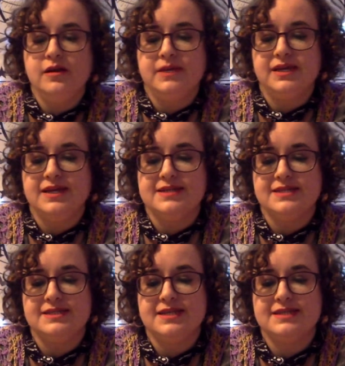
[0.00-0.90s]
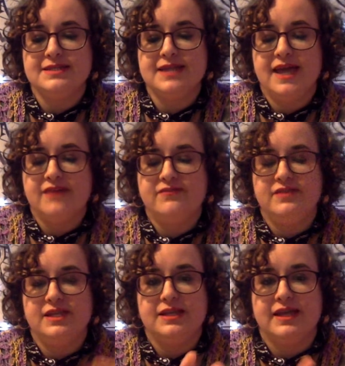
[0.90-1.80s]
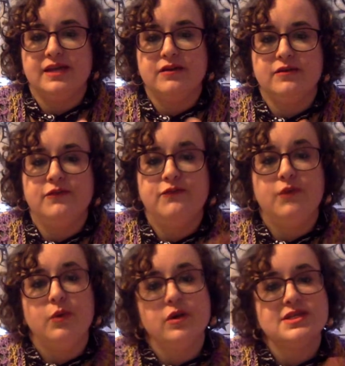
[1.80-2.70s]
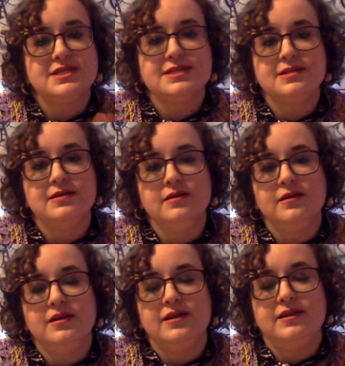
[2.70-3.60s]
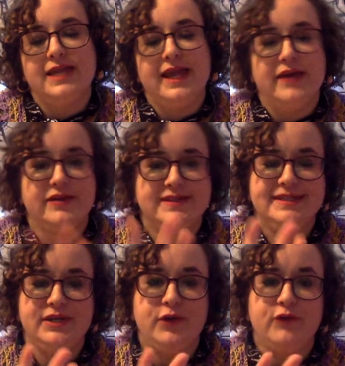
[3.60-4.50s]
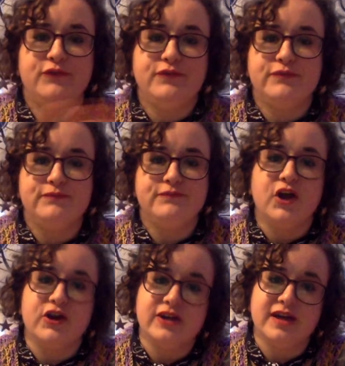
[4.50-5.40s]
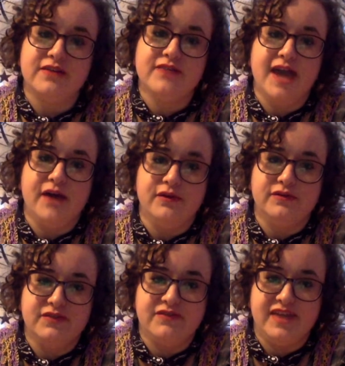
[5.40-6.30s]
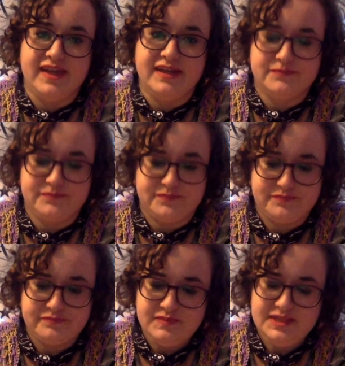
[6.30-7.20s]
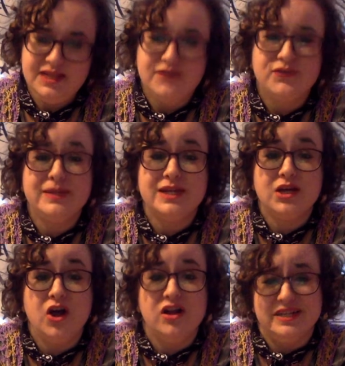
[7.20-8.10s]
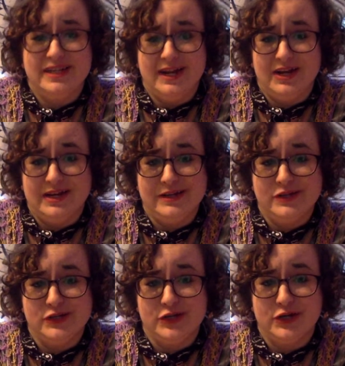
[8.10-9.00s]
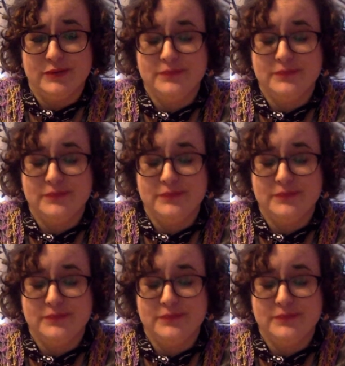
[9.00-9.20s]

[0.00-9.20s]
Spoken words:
because it doesn't have the like force. The air doesn't go far enough out of the fan for me to call it an air conditioner.